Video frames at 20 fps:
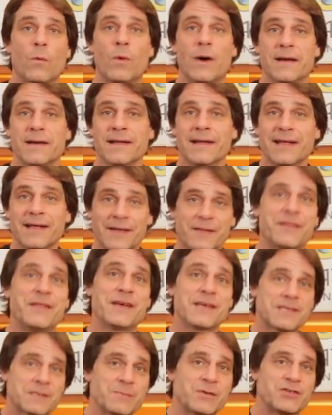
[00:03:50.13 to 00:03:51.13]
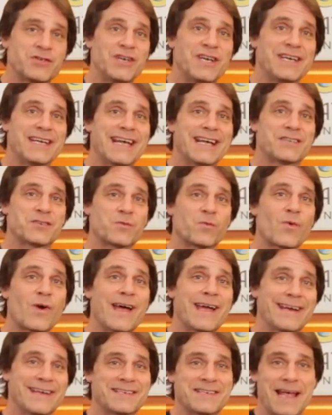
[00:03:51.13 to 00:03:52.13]
What this machine gets
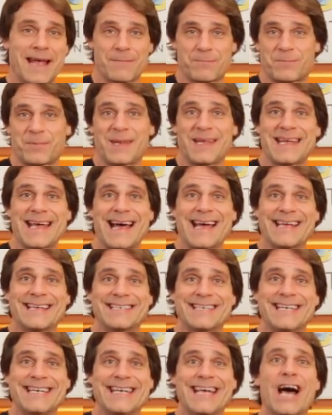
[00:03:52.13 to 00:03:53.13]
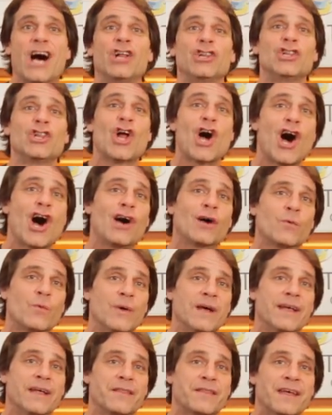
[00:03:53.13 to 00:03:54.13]
right is that PID along
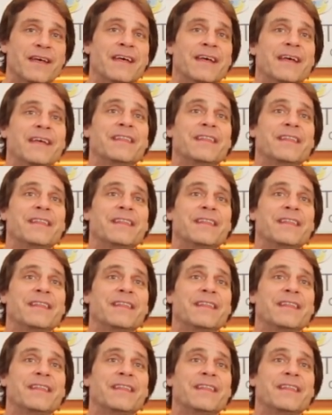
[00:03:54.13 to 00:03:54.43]
with